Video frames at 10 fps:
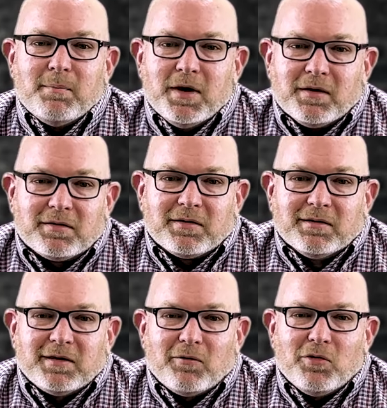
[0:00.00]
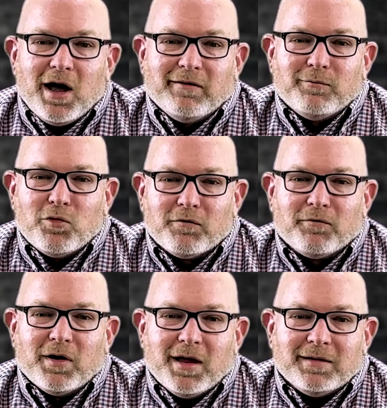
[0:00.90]
myth, that we'll have more
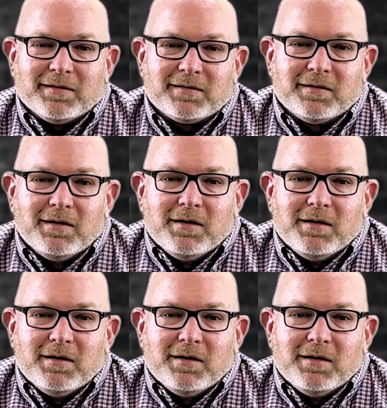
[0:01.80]
friends,